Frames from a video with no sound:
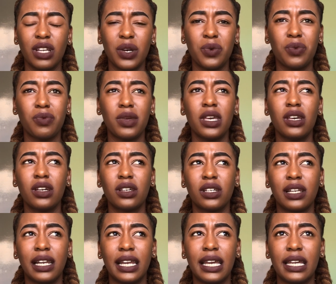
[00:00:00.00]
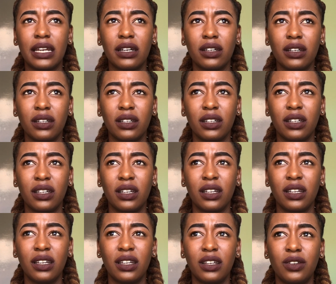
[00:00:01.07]
a week later.
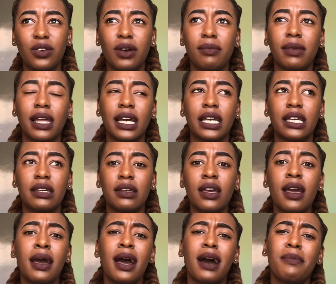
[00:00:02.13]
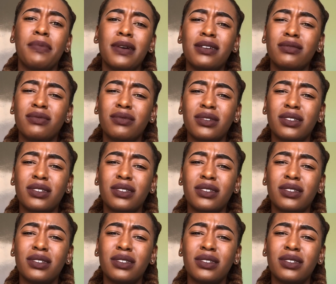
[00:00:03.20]
No, I'm lying, about